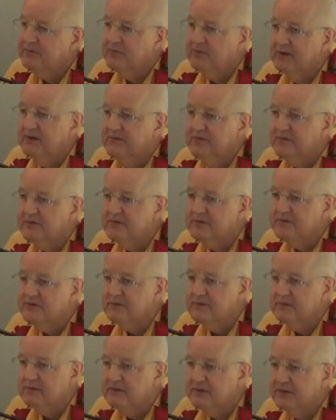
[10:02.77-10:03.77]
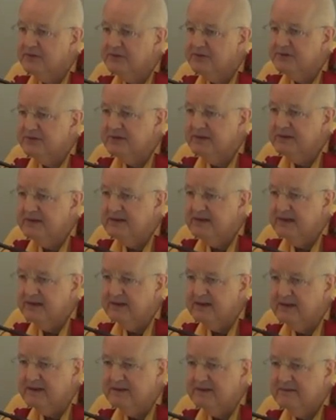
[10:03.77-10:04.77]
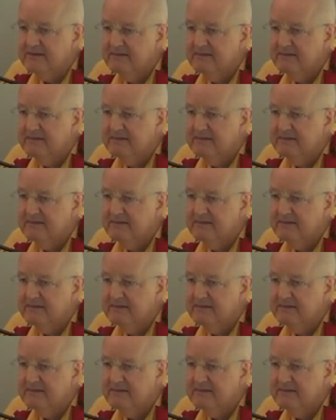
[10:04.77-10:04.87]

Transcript: went for a stroll on a sunny day.